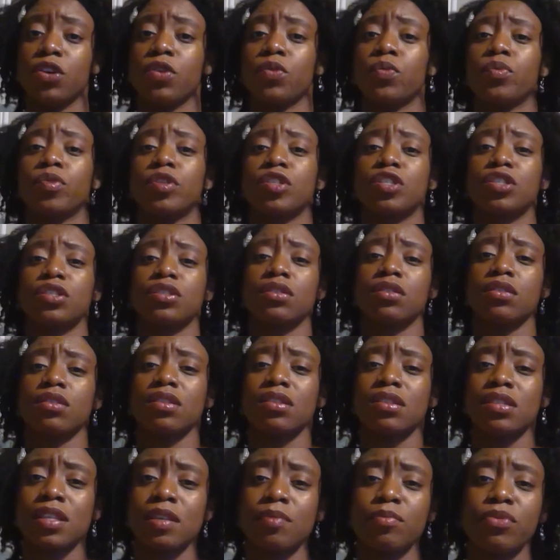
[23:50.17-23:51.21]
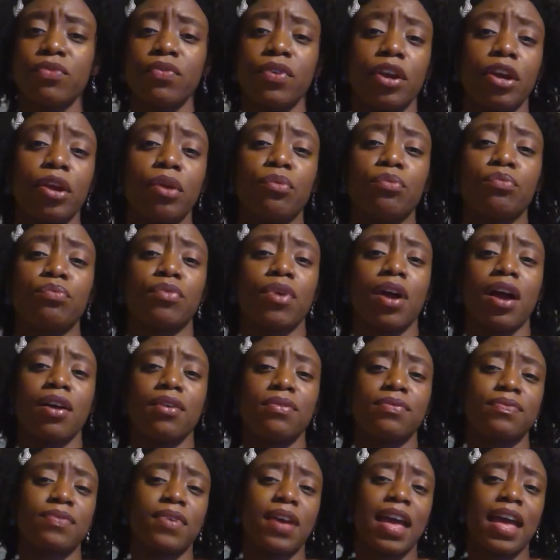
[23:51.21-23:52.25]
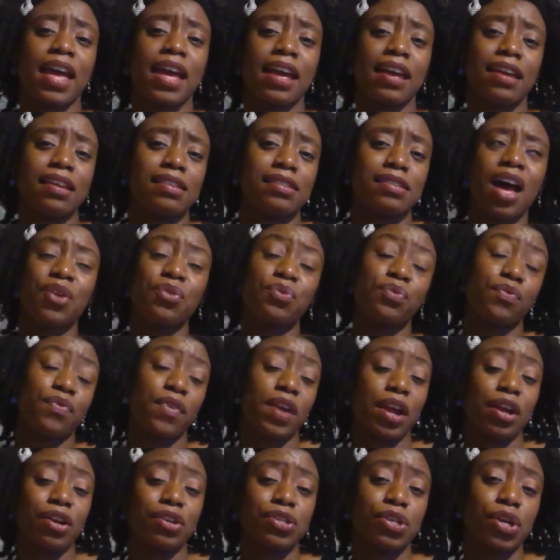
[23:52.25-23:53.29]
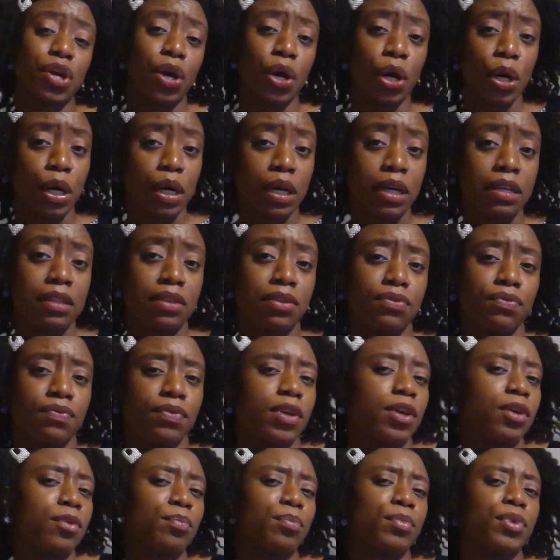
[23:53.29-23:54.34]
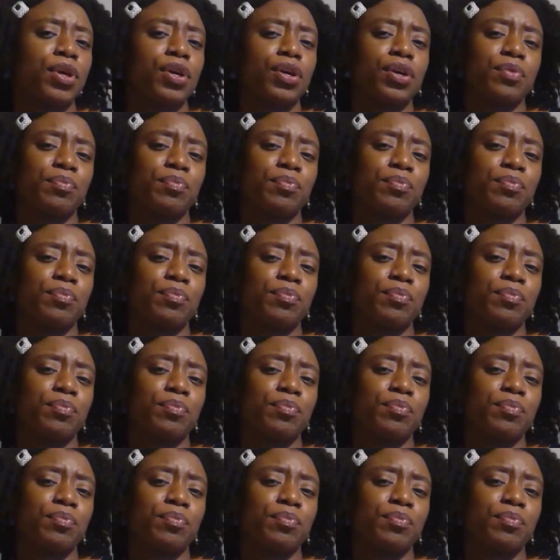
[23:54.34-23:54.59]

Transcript: which seemed very rough and unfair to her in the film